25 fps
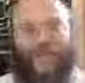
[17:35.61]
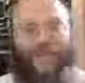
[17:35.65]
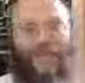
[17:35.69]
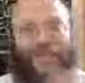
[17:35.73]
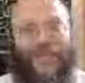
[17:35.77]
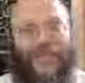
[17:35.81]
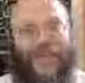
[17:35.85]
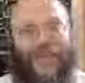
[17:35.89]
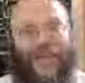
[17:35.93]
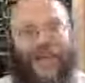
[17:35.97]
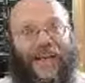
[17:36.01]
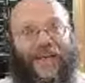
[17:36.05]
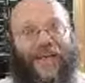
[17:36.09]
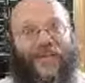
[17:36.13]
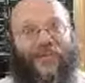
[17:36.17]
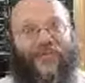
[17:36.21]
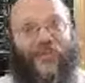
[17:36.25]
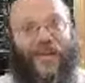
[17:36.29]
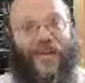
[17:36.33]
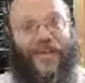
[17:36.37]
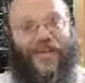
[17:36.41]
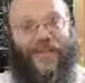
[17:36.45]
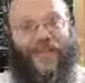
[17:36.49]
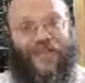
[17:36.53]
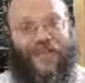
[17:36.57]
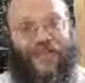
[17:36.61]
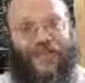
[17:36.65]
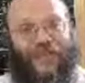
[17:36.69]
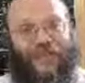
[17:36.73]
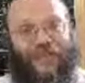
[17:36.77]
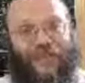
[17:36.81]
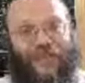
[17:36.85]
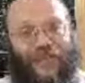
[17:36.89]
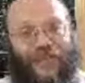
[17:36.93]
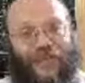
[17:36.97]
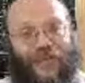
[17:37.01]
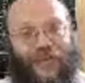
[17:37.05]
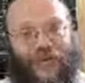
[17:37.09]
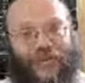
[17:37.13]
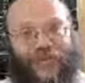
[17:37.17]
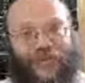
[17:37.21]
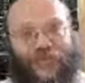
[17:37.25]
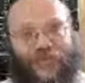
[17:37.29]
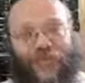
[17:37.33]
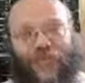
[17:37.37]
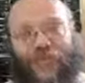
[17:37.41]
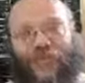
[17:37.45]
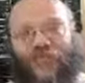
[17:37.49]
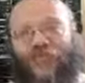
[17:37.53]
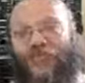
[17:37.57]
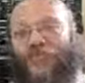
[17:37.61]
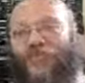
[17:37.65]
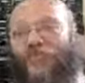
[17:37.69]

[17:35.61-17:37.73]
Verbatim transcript: they get crazy from